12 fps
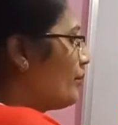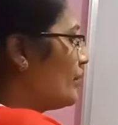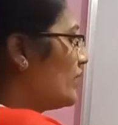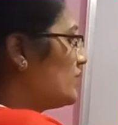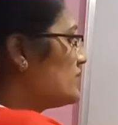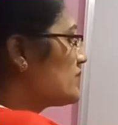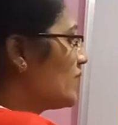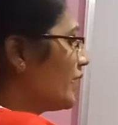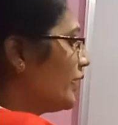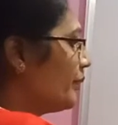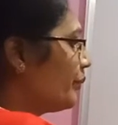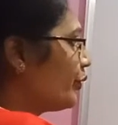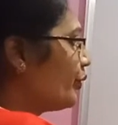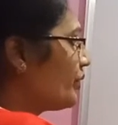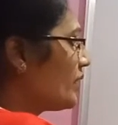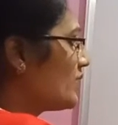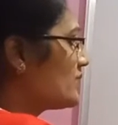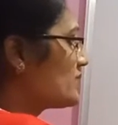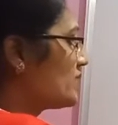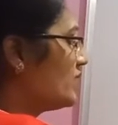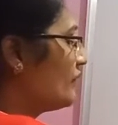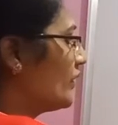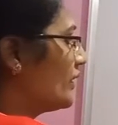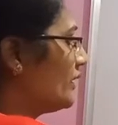means input is
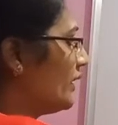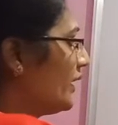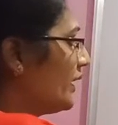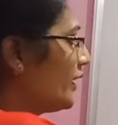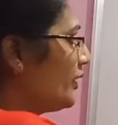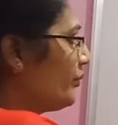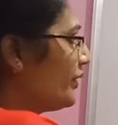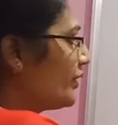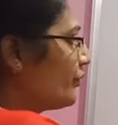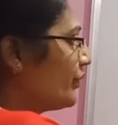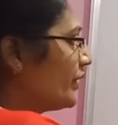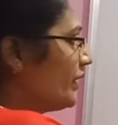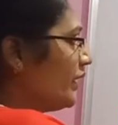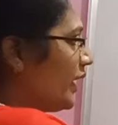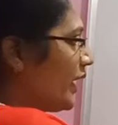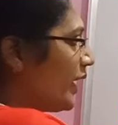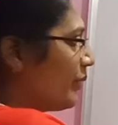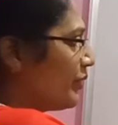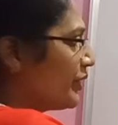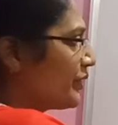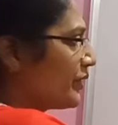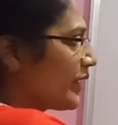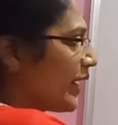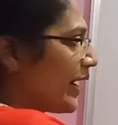given in between
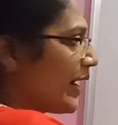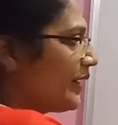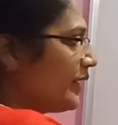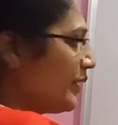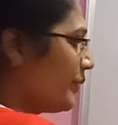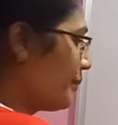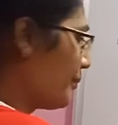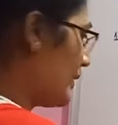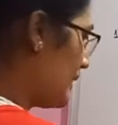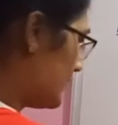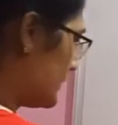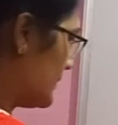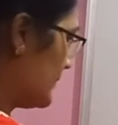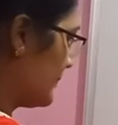emitter and base.